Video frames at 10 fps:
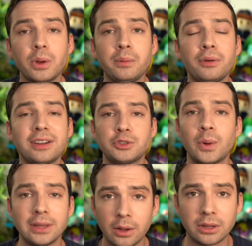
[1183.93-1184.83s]
we move on to
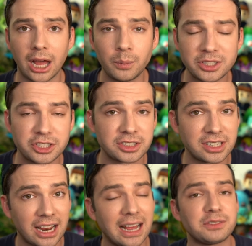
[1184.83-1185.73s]
Alola, which does
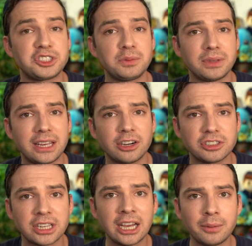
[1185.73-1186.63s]
not have gym
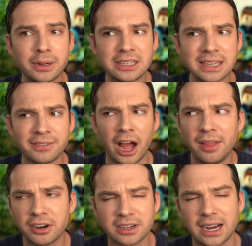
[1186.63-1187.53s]
leaders, but does have
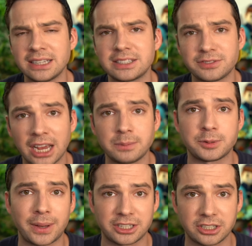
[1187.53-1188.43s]
other kinds of type
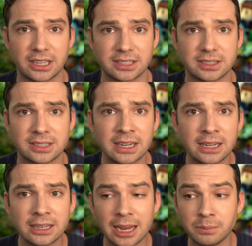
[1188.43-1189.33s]
specialists,
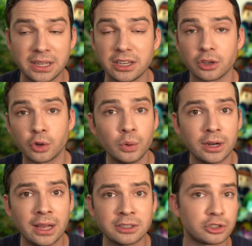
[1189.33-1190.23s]
namely
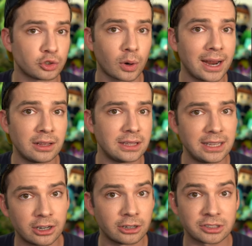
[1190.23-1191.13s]
Kahunas, Trial
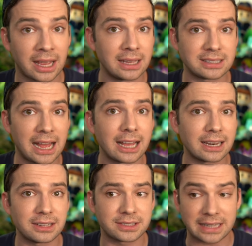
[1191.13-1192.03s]
Leaders,
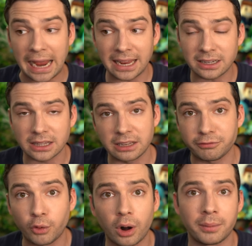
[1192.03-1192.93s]
Antagonists, and Elite Four